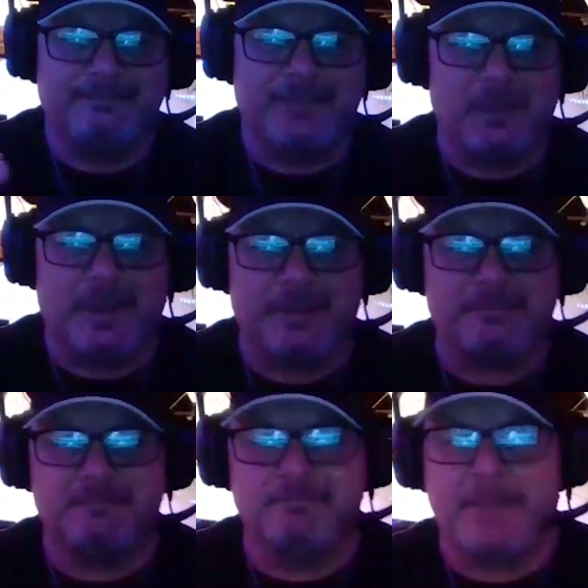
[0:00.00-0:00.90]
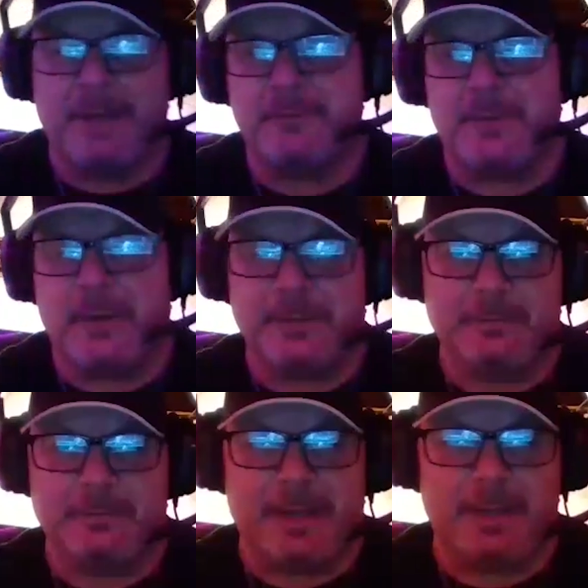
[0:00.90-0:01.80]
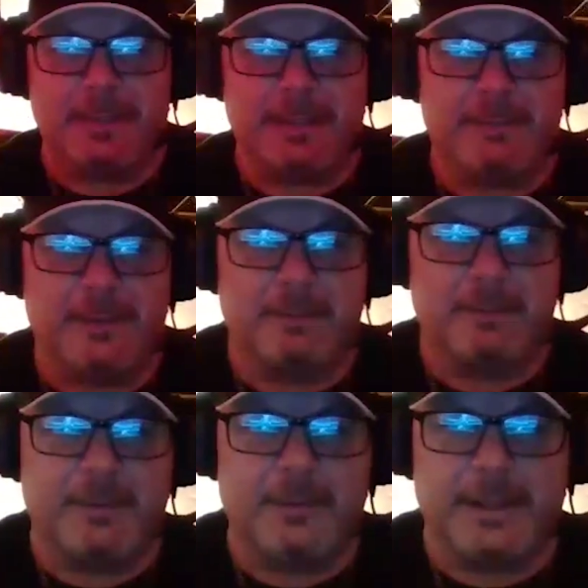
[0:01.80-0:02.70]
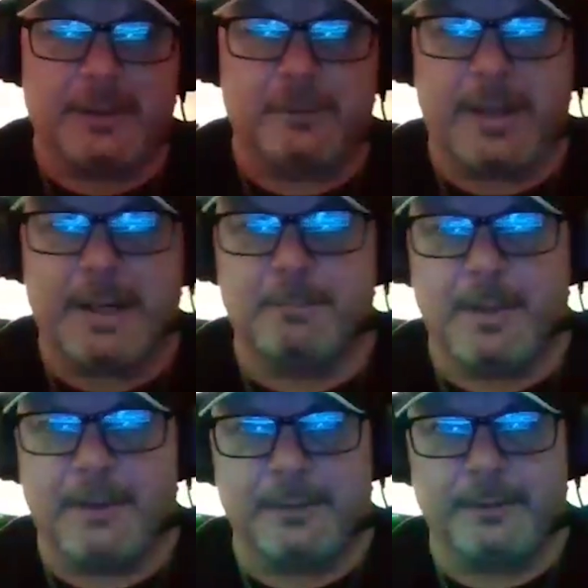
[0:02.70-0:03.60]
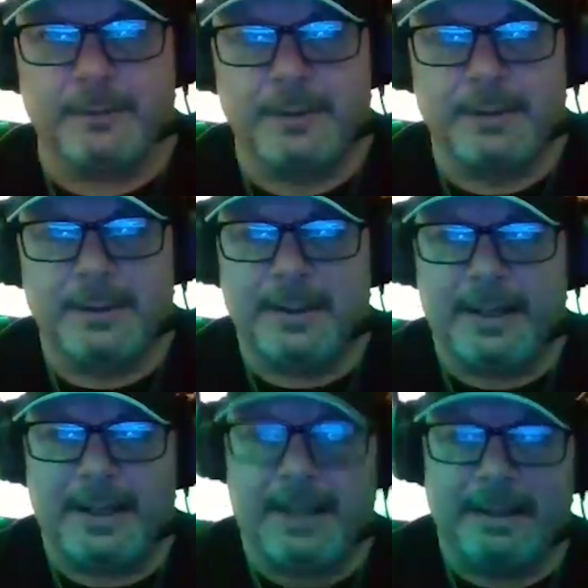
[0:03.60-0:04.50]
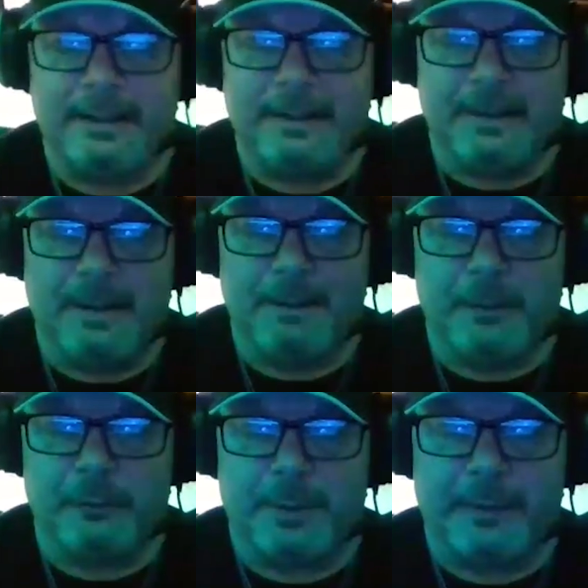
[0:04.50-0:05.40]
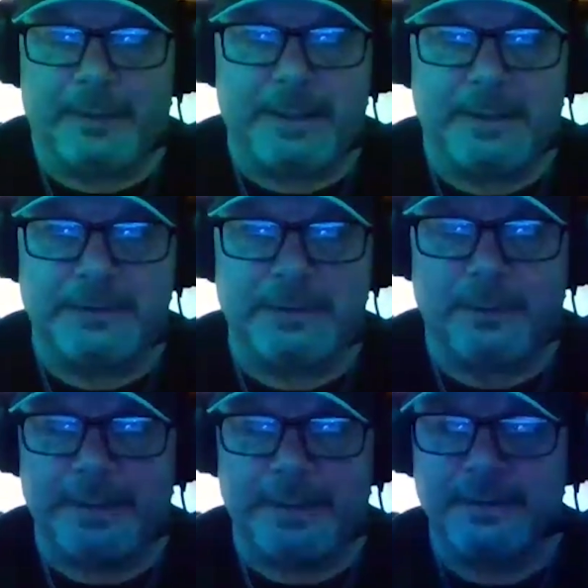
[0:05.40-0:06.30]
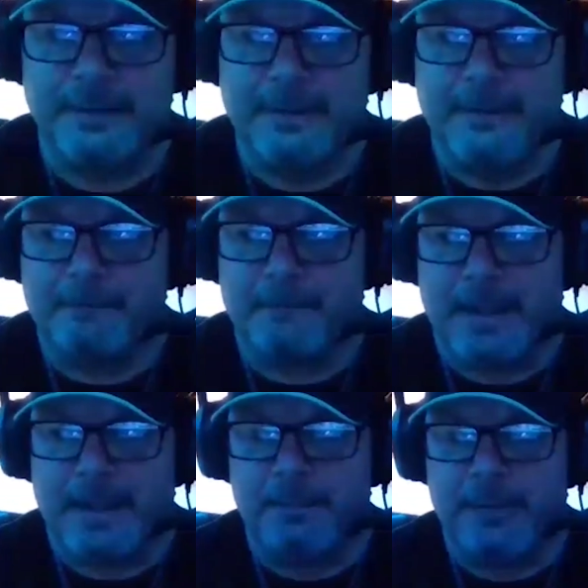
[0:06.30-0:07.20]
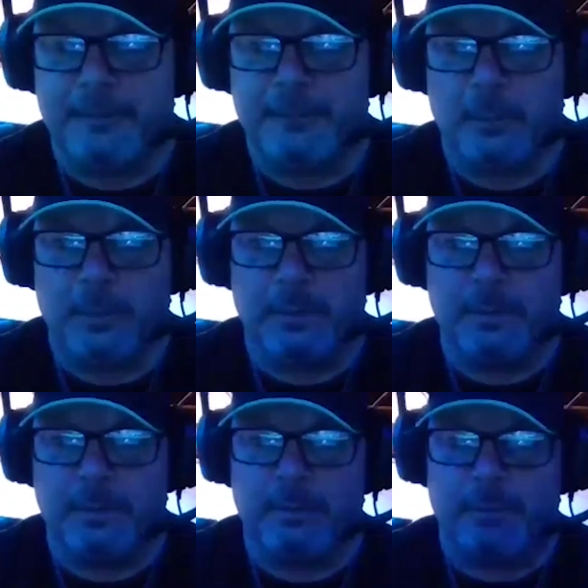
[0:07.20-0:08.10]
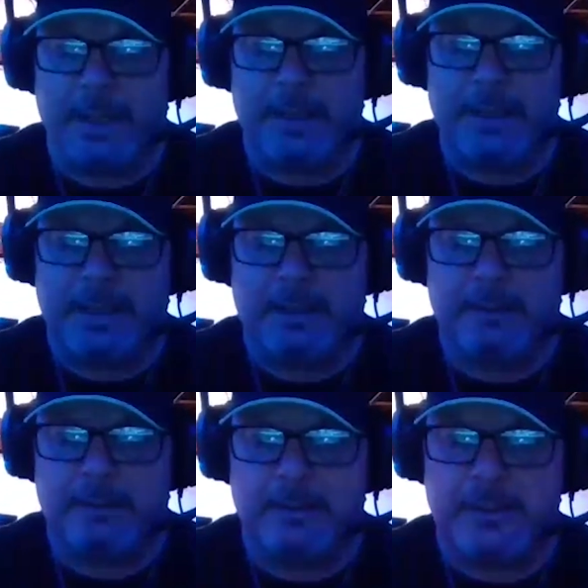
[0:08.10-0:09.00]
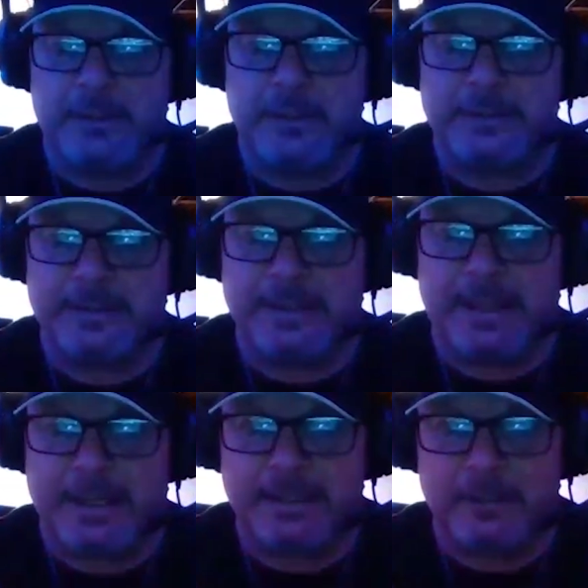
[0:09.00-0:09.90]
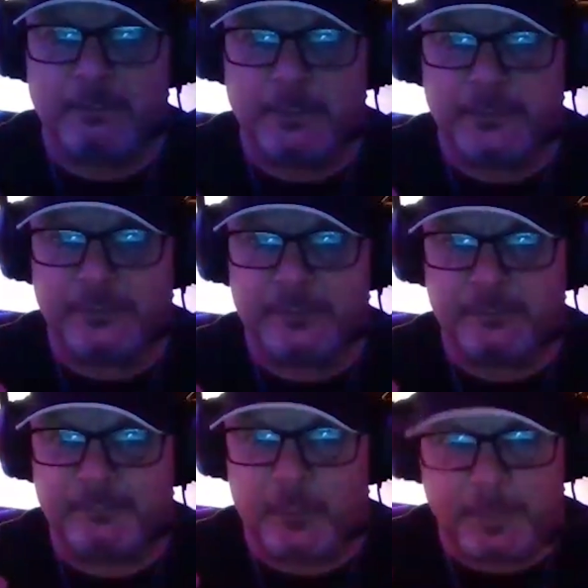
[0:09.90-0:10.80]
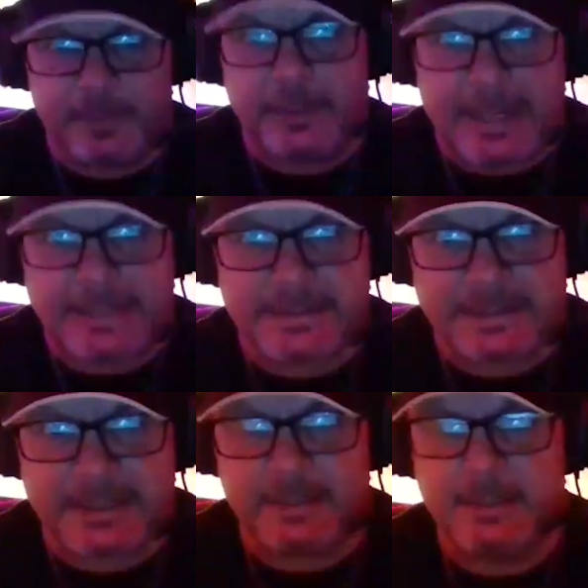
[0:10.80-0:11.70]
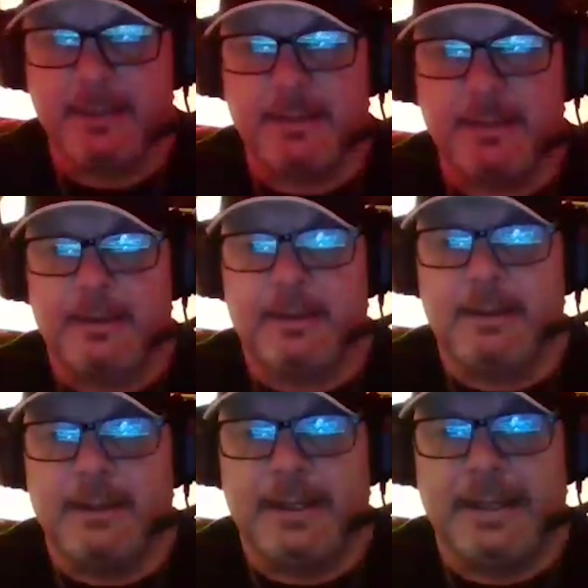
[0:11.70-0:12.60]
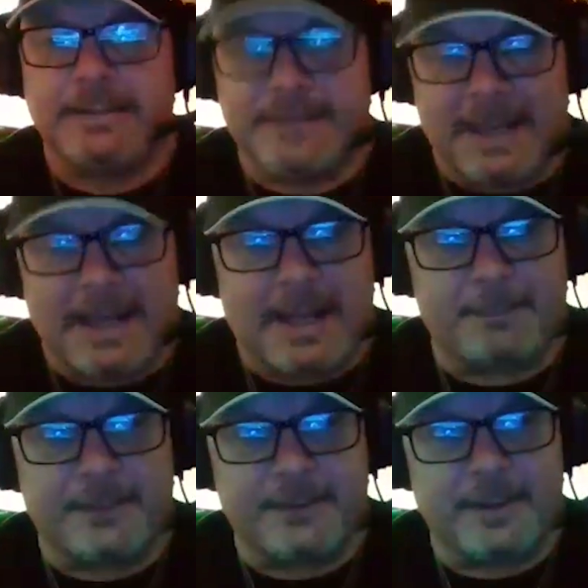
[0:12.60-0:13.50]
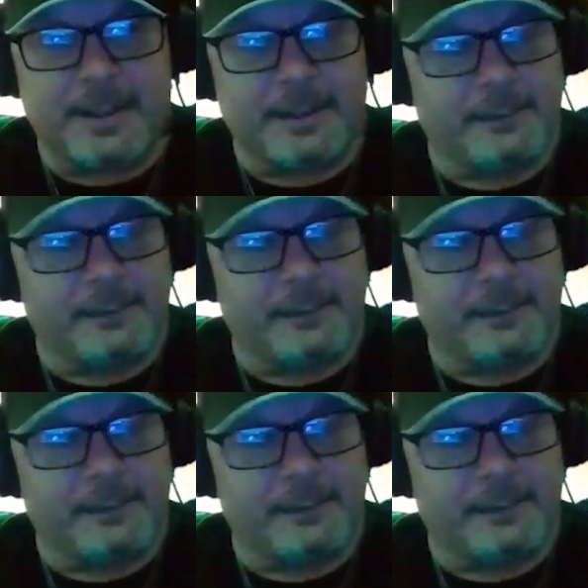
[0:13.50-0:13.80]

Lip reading: like matriarch of the family, their like grandmother, and it was one of the kids' toys. And before Randy just got, was verbalizing it, he stopped and he